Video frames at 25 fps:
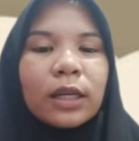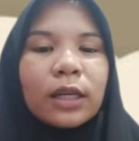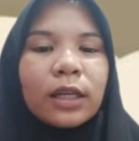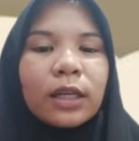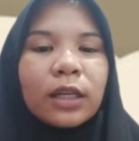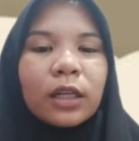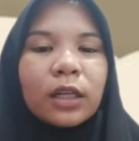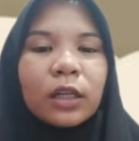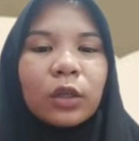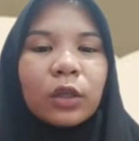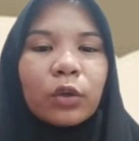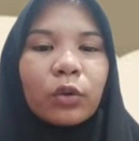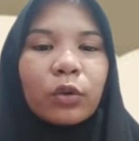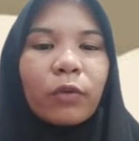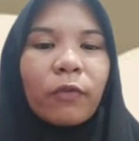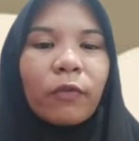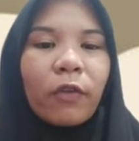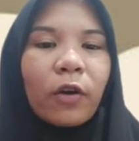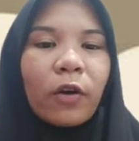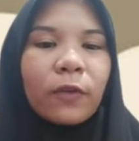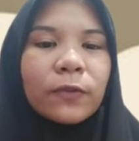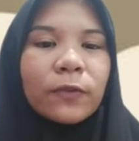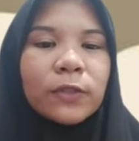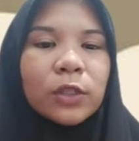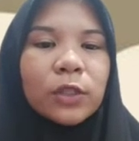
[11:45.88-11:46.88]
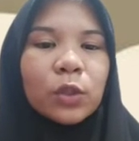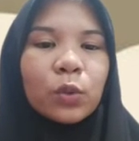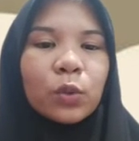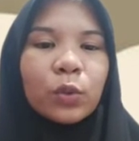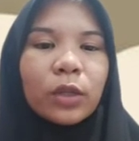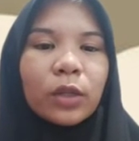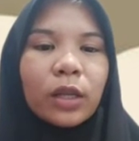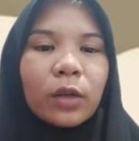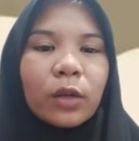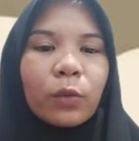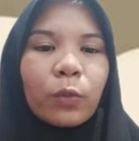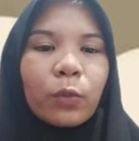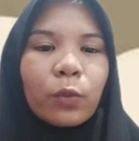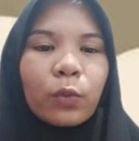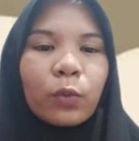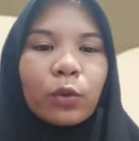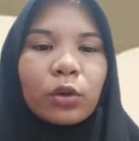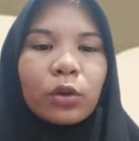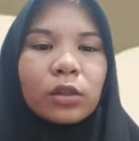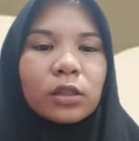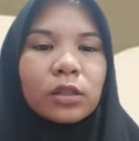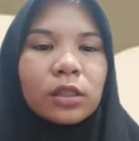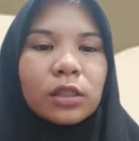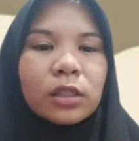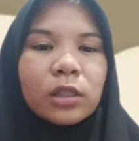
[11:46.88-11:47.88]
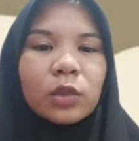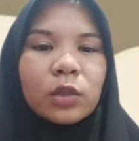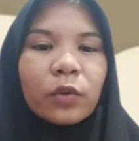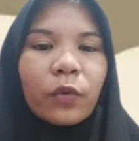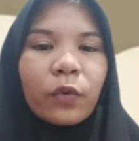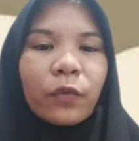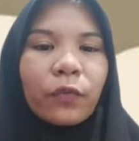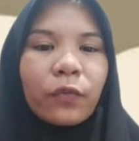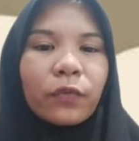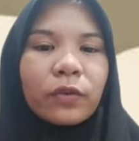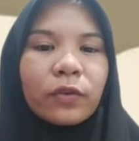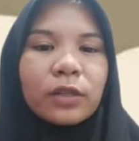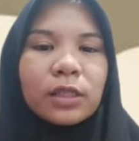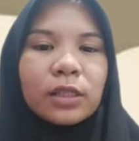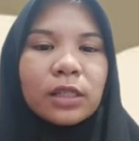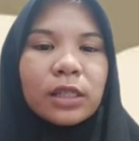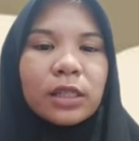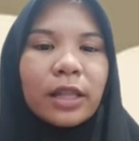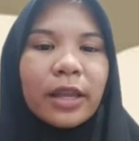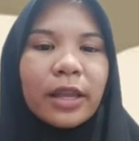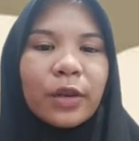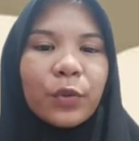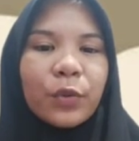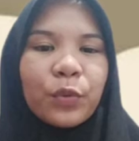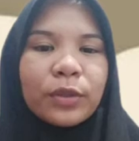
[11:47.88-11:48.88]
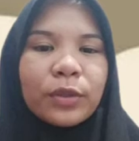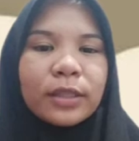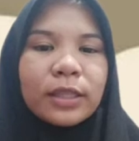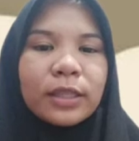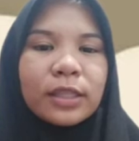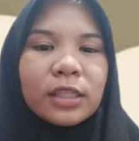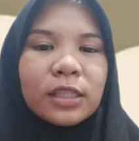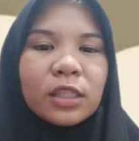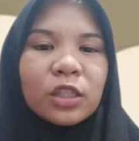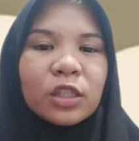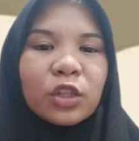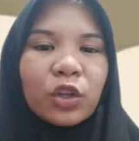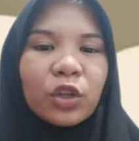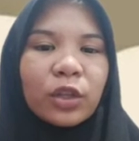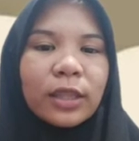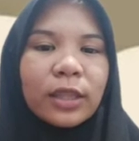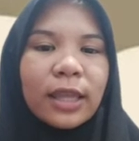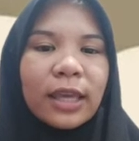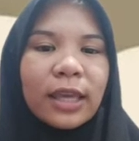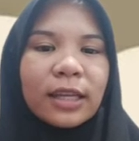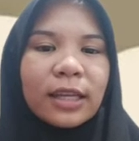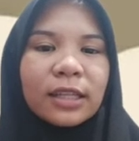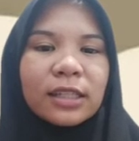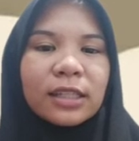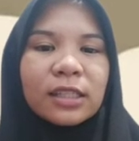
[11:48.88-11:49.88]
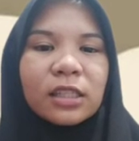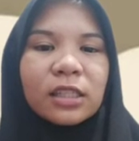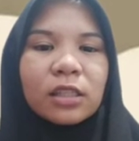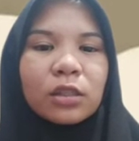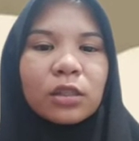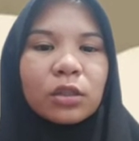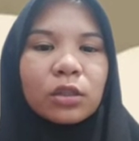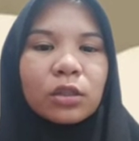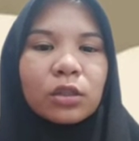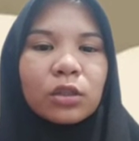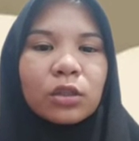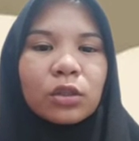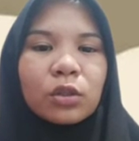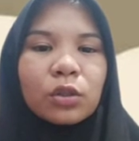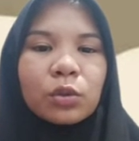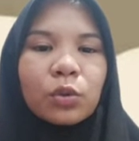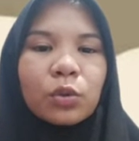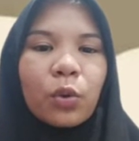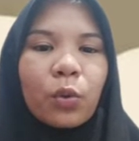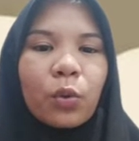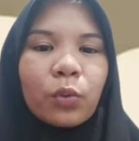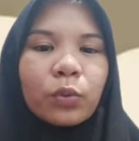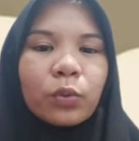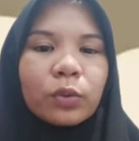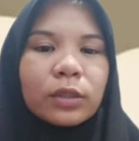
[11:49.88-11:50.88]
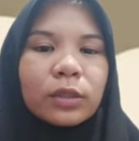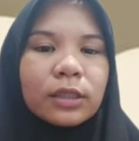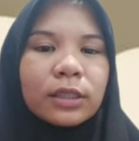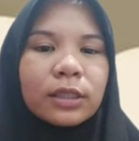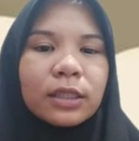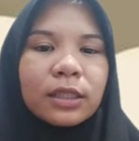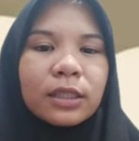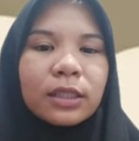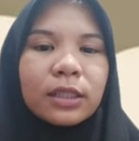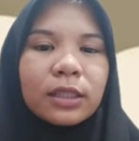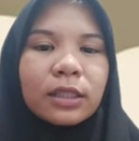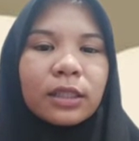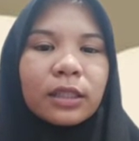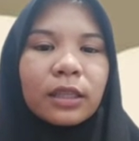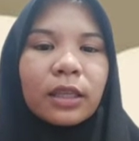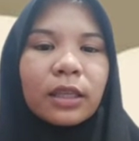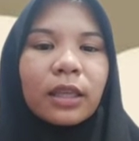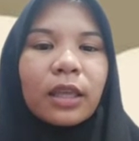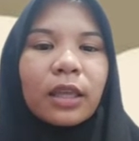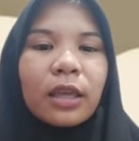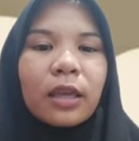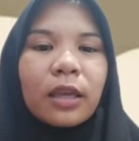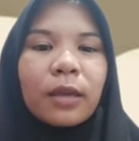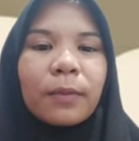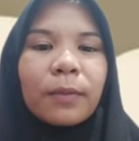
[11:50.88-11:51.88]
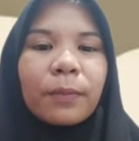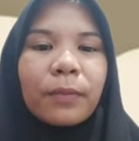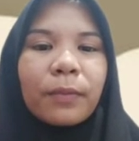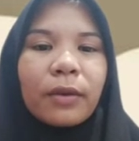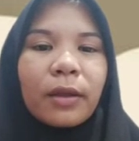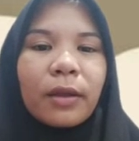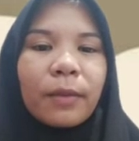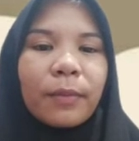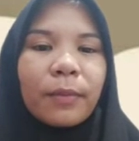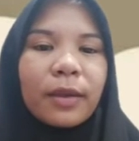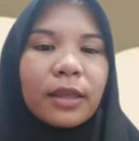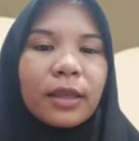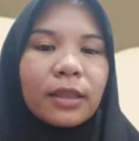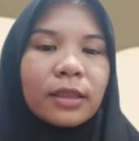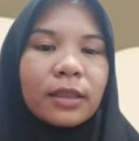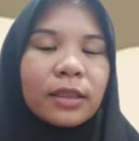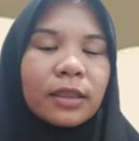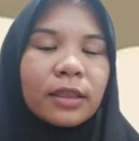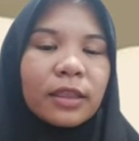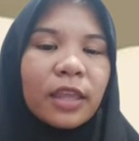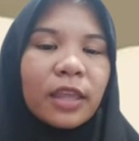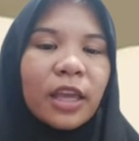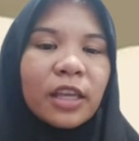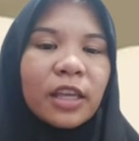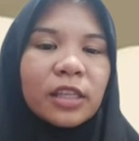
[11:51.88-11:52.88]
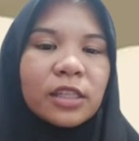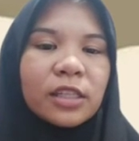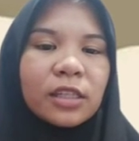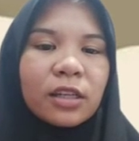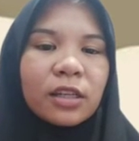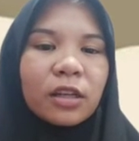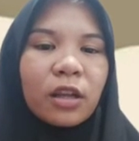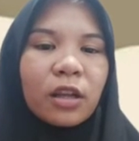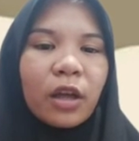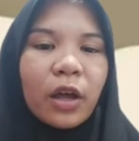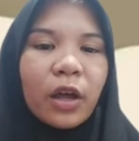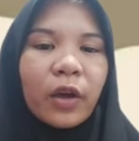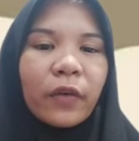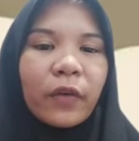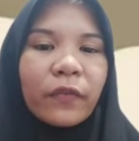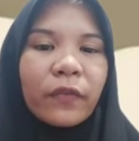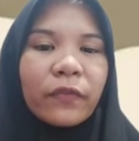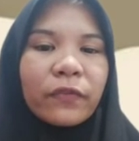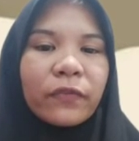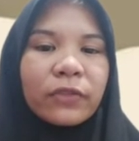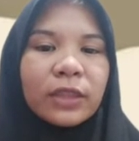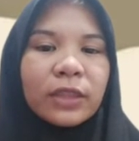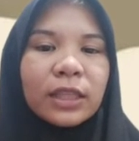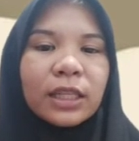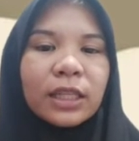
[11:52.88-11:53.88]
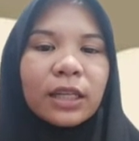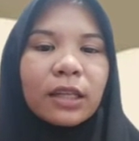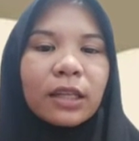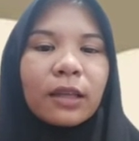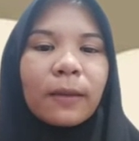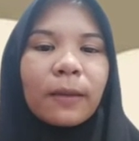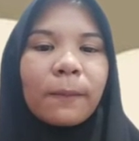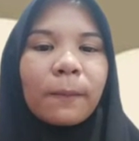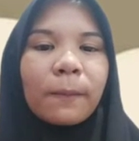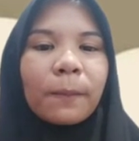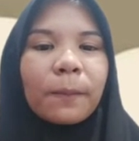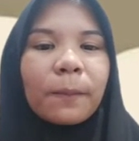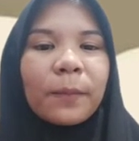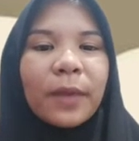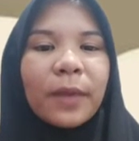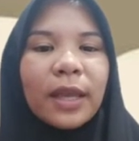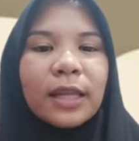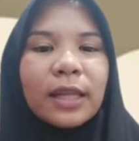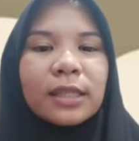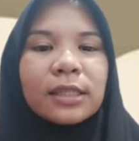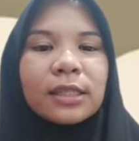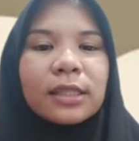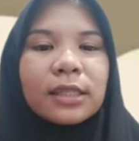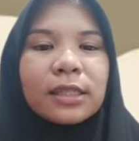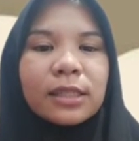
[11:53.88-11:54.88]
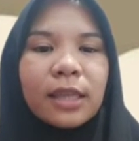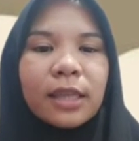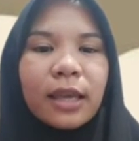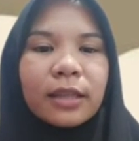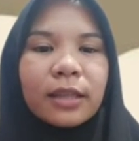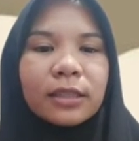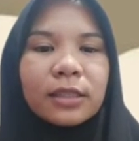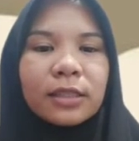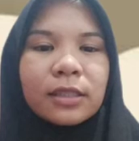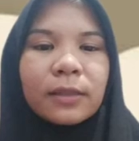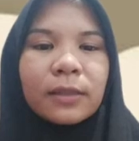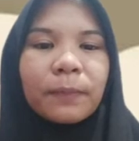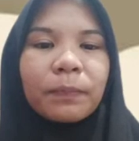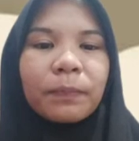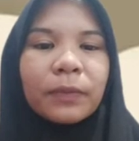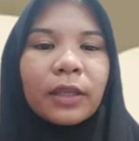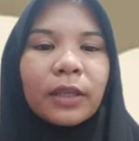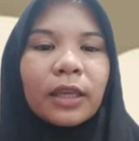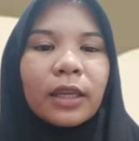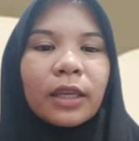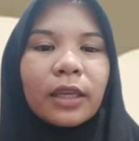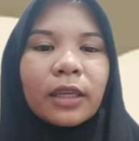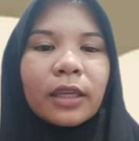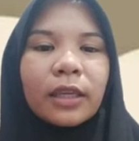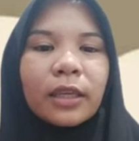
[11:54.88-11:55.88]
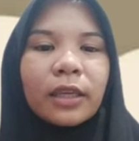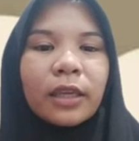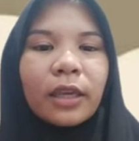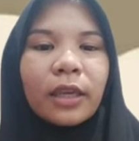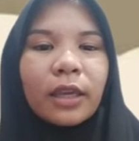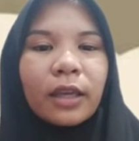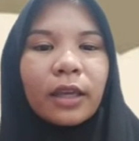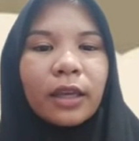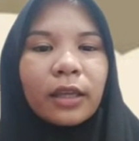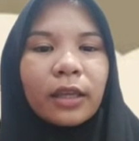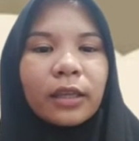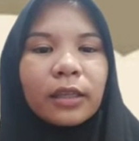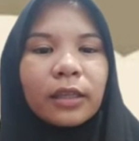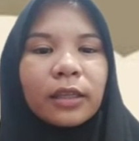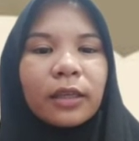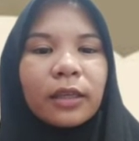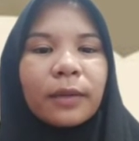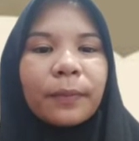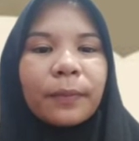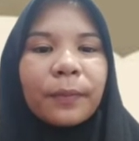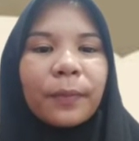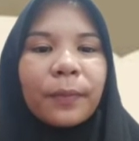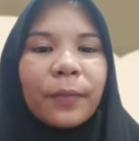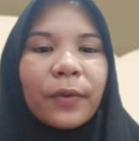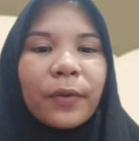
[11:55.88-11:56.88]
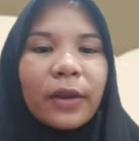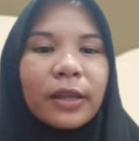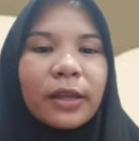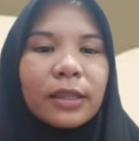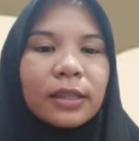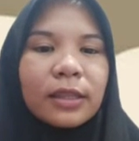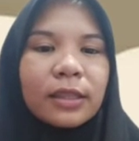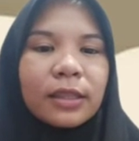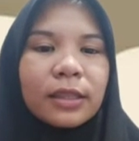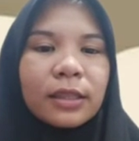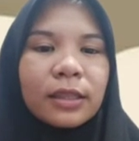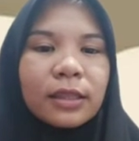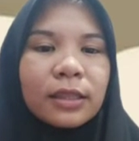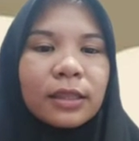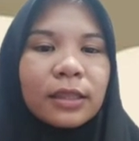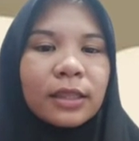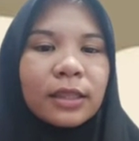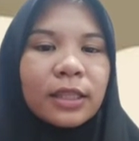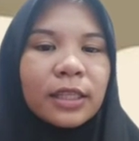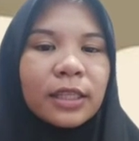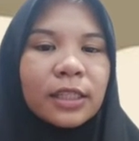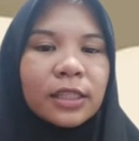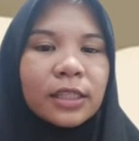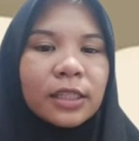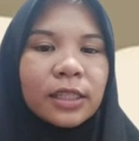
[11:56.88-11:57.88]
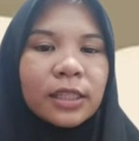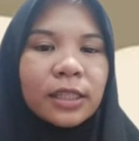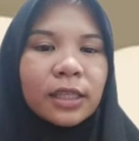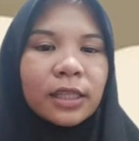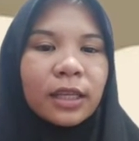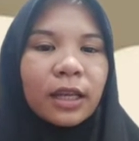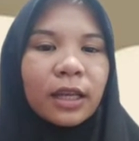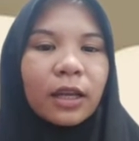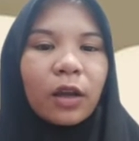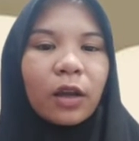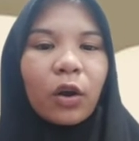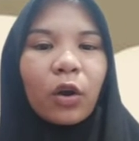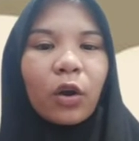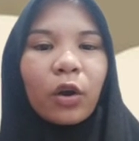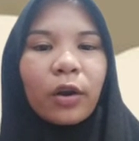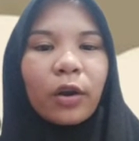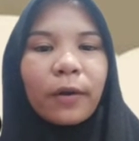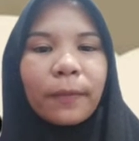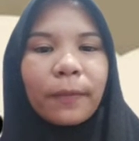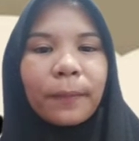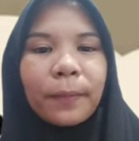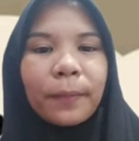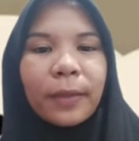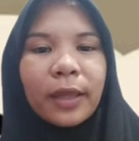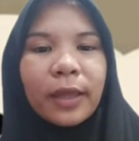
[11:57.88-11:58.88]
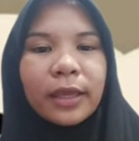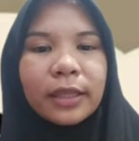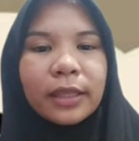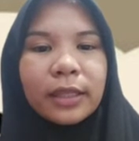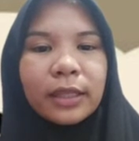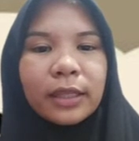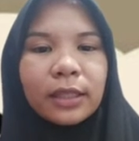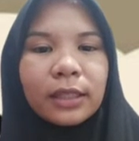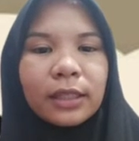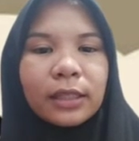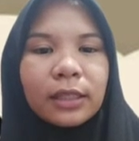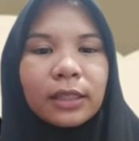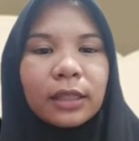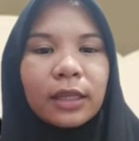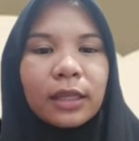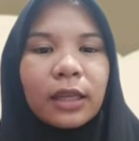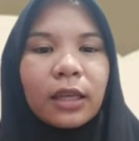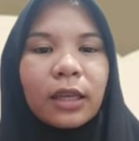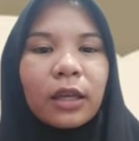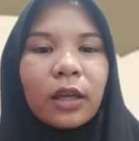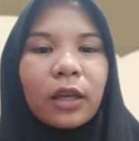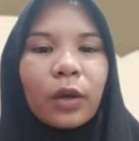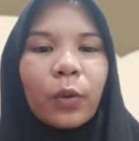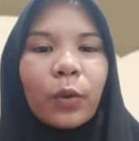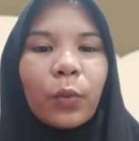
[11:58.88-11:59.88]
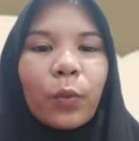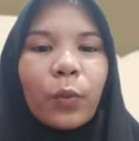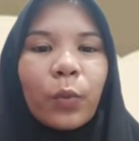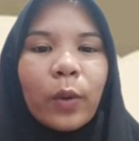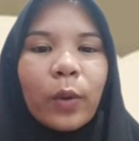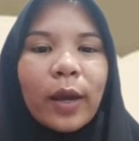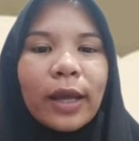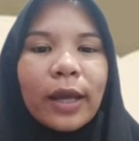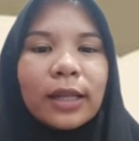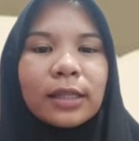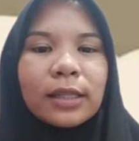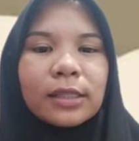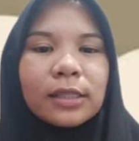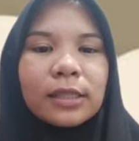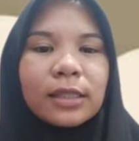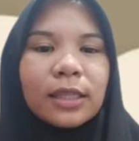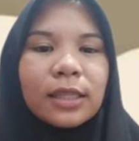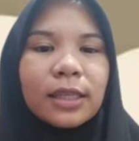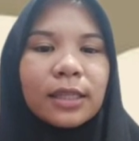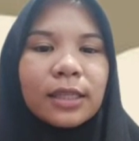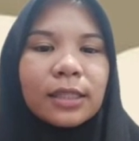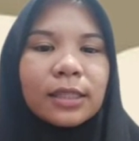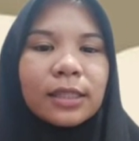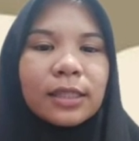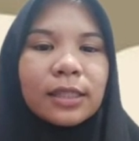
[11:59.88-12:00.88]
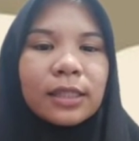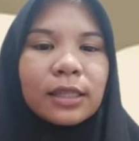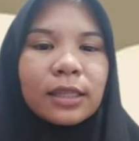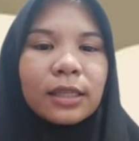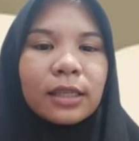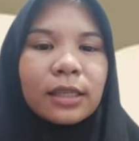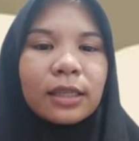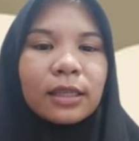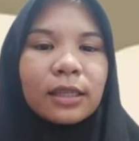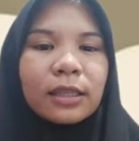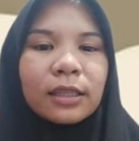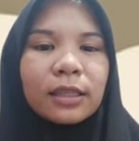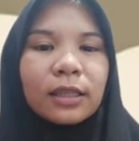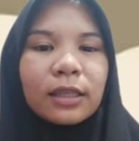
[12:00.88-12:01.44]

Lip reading: a group of students whose first language is not English through the implementation of three main stages: A. Pre-teaching or planning, while teaching